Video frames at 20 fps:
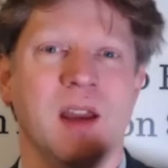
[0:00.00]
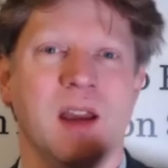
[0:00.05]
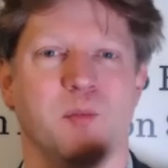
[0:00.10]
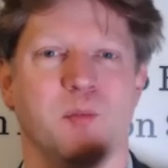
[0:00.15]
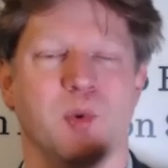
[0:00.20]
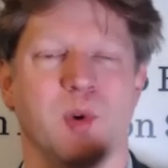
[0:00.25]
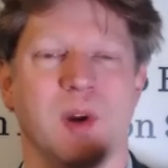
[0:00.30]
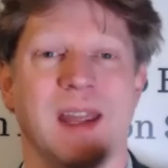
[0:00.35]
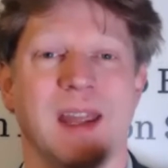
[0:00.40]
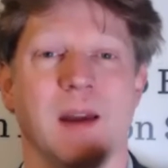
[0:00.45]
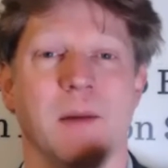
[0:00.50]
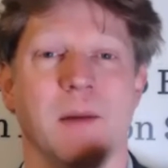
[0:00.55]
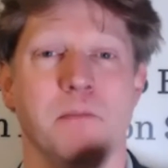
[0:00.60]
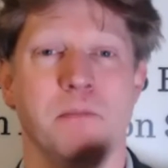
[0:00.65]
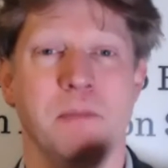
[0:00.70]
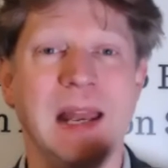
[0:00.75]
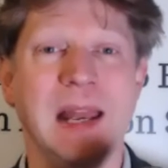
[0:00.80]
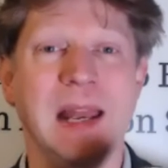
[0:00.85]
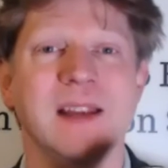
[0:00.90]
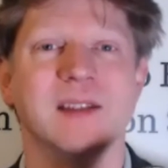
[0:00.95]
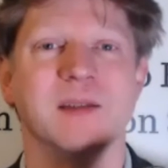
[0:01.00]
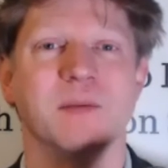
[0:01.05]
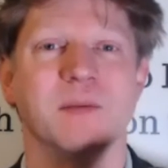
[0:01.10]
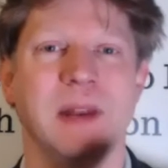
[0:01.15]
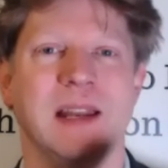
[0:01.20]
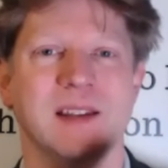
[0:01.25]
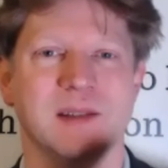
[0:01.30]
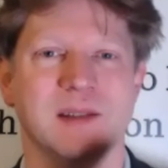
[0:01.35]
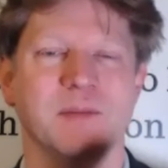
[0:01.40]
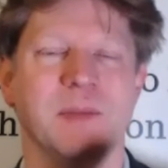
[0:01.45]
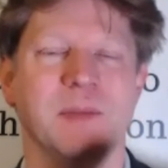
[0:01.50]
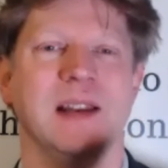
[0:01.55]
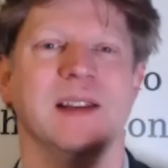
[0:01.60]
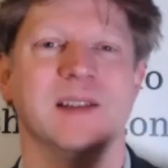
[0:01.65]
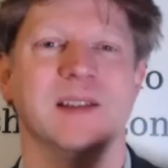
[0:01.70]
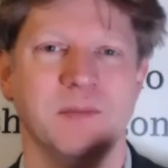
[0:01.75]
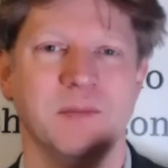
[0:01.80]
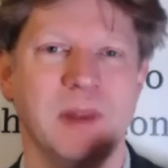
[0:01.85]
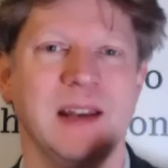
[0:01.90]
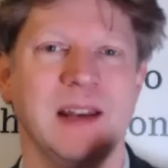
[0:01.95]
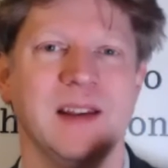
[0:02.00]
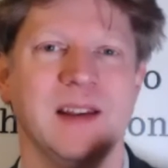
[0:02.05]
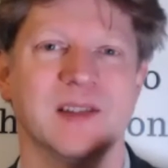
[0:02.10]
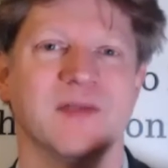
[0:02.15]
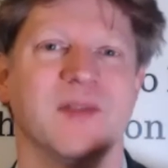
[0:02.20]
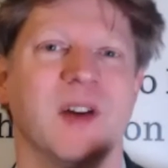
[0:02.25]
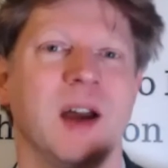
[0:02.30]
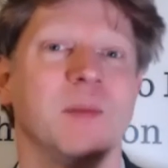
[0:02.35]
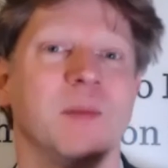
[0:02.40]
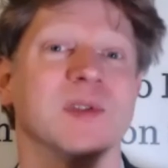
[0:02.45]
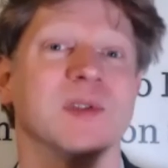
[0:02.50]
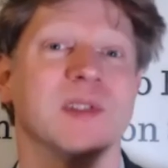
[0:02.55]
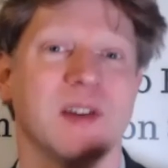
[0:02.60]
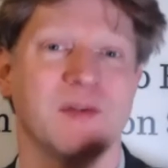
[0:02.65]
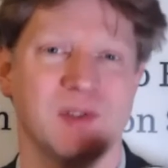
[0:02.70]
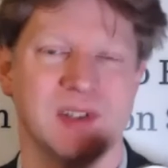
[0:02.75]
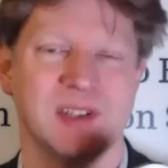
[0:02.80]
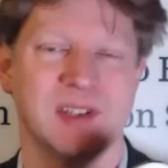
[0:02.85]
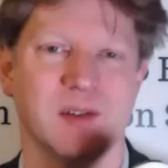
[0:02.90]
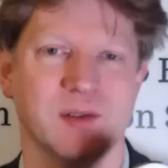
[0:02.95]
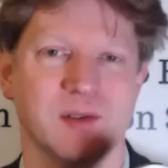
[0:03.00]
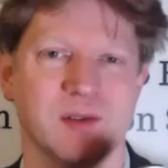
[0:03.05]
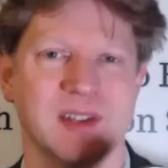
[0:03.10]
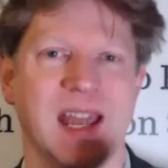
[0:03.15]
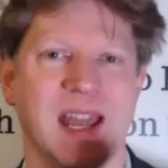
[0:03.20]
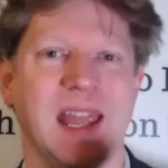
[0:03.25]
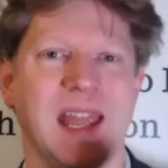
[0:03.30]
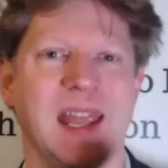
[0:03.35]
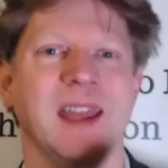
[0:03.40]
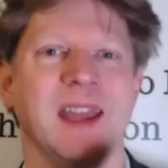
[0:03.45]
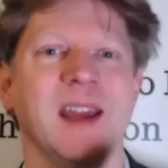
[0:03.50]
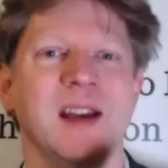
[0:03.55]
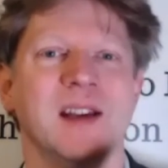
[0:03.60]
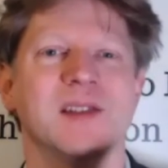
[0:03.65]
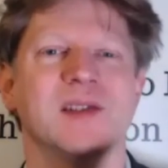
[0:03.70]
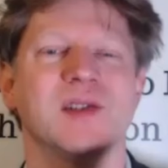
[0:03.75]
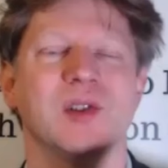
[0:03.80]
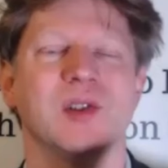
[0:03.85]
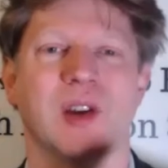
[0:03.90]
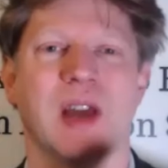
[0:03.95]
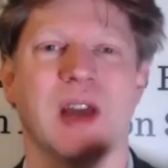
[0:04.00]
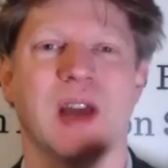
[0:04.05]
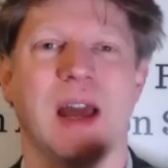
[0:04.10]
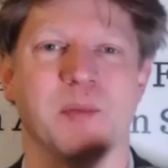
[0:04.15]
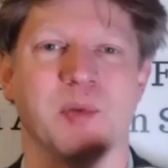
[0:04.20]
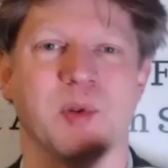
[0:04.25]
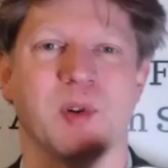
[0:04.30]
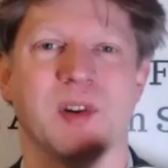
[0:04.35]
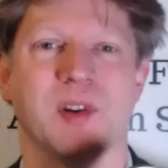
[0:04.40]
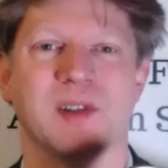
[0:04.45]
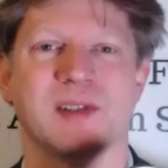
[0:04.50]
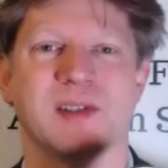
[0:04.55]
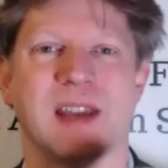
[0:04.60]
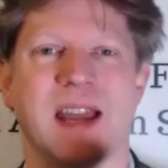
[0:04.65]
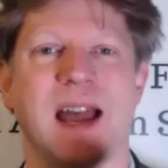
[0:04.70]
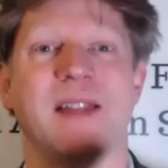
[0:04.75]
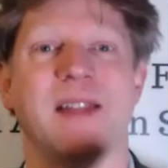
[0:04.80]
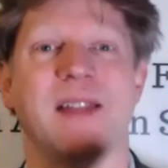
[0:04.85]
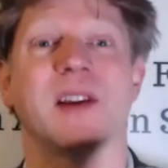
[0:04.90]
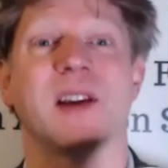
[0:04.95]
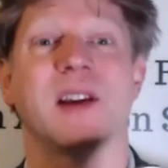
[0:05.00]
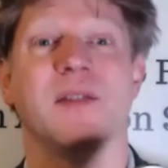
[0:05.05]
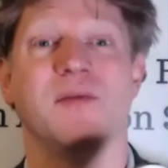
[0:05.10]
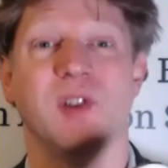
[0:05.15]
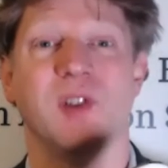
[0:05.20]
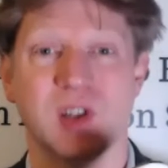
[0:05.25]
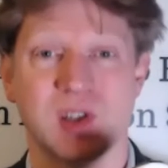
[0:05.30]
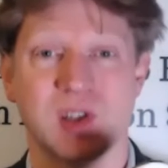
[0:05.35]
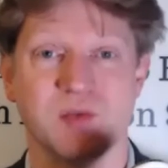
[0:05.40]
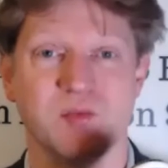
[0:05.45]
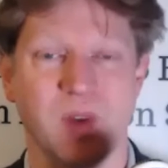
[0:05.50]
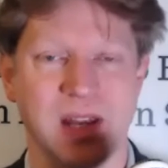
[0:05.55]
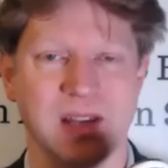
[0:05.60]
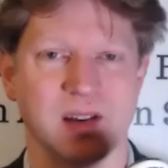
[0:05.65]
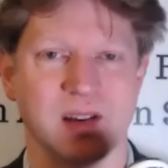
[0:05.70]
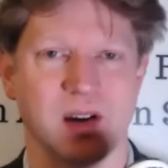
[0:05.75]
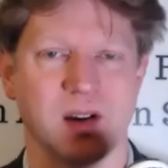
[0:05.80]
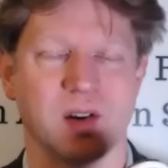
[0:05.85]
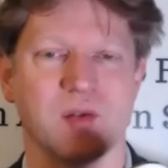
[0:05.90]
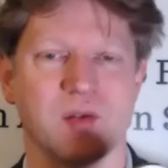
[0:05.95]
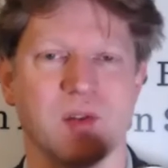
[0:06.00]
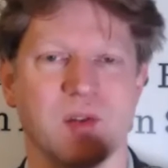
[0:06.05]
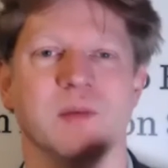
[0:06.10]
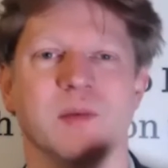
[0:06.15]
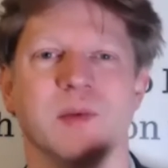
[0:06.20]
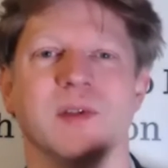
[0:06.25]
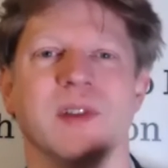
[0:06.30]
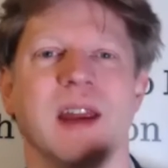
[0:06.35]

bring millions and millions and millions and millions of eyeballs every single day to look at products, and the conversion rates are incredible.